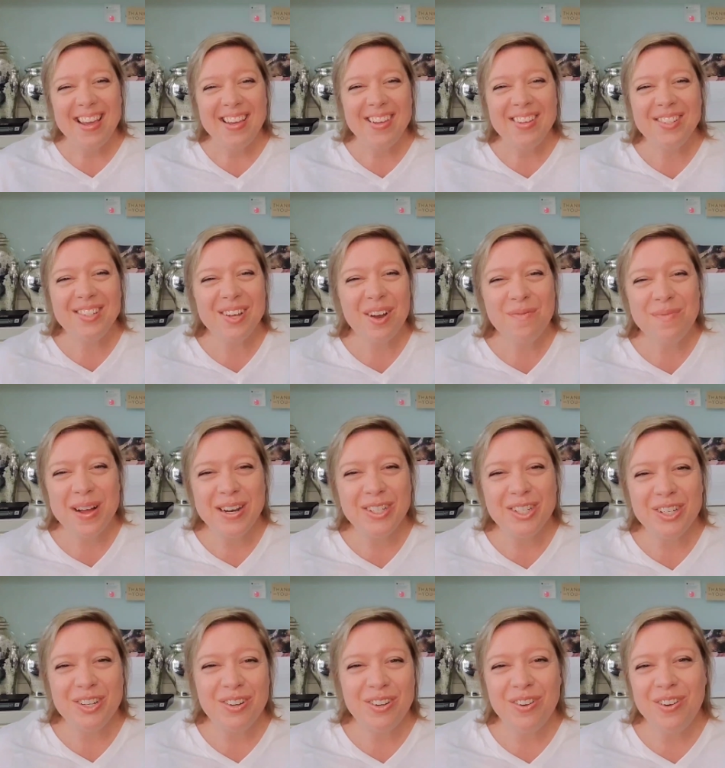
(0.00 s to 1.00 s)
Thank you so
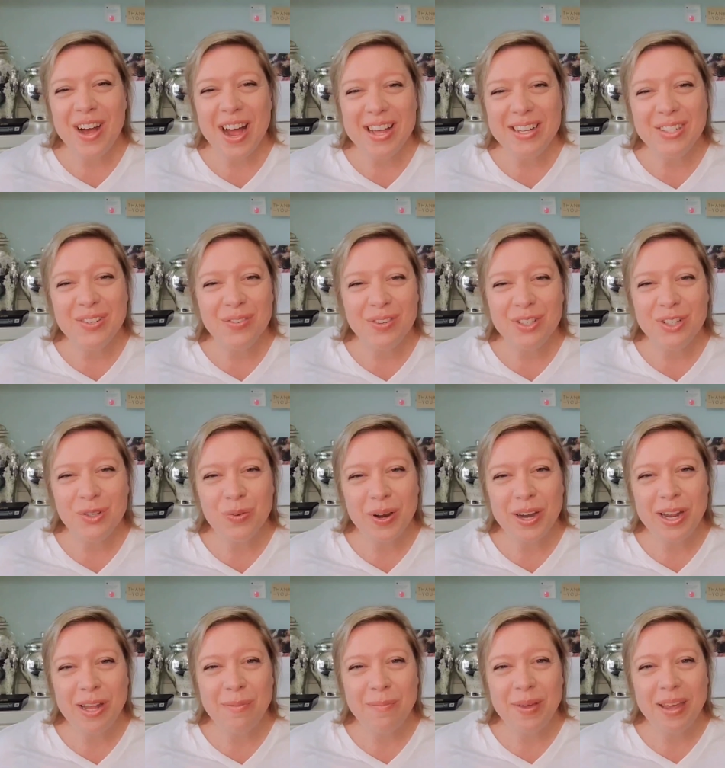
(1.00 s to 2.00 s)
much, you guys, for
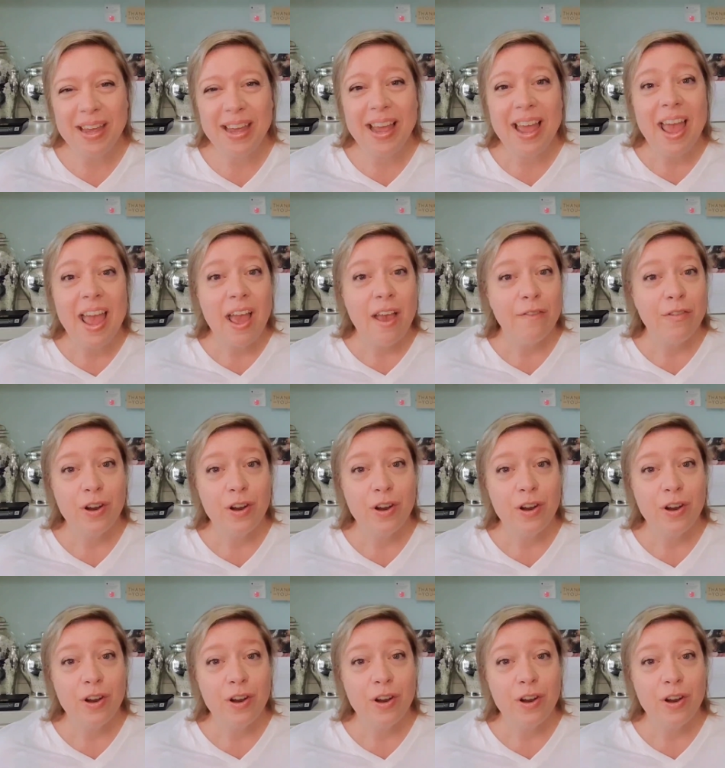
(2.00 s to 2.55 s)
joining me.